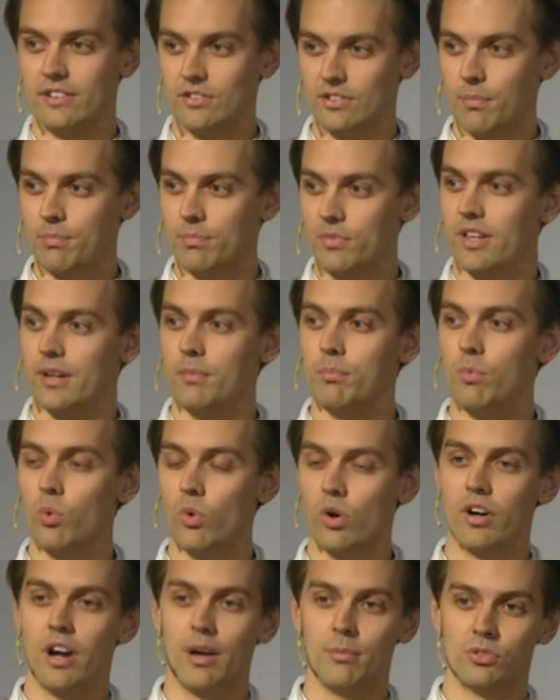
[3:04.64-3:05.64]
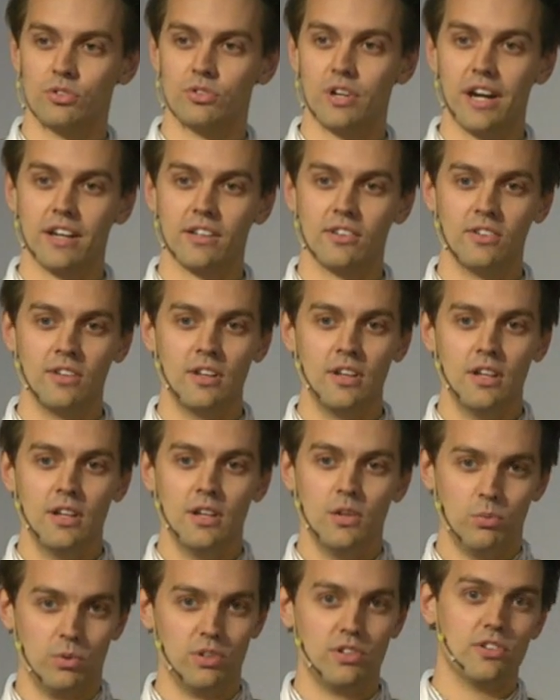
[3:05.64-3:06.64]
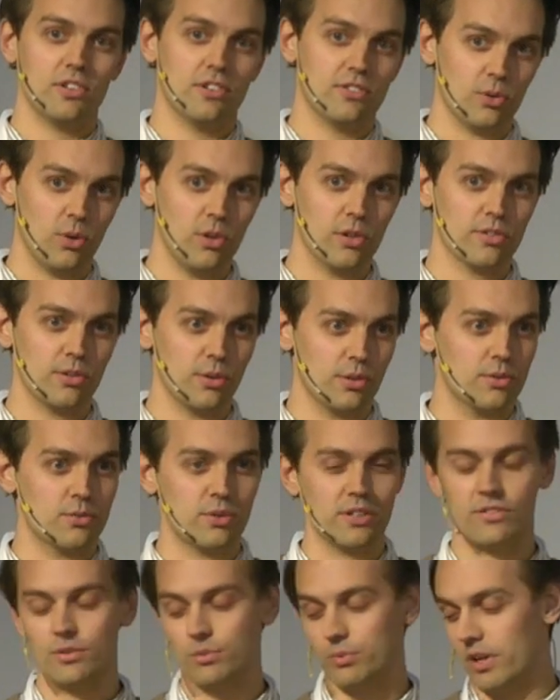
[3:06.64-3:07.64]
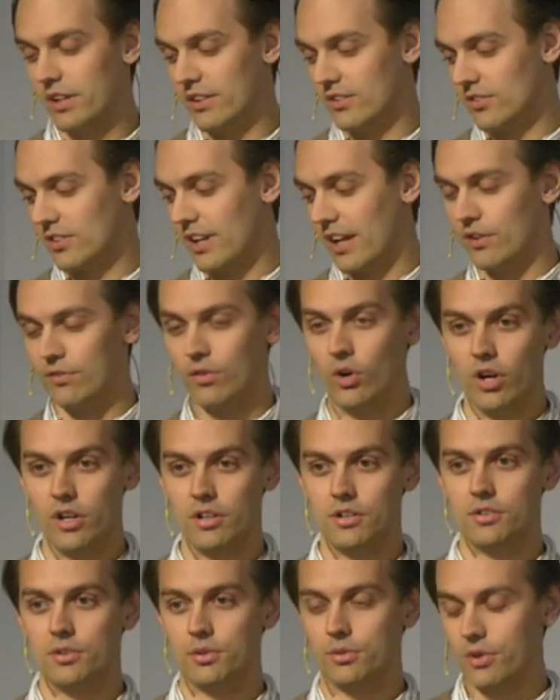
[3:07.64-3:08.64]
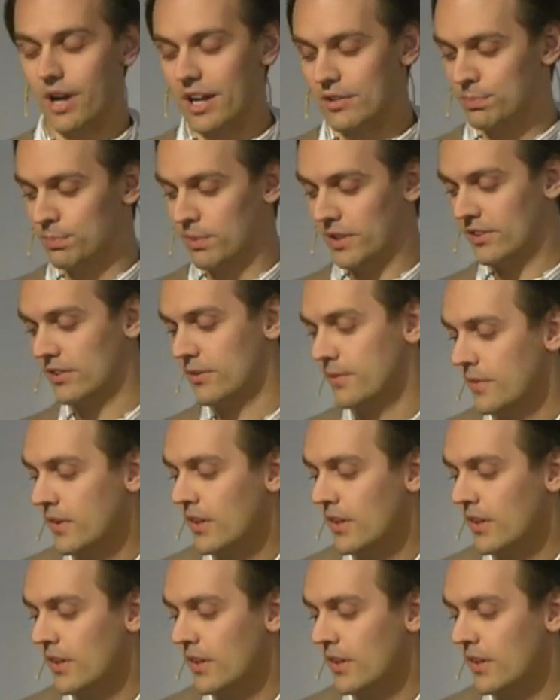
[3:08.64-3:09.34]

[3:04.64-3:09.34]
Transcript: something more abstract, which is also the reason why it's kind of hard to grasp it.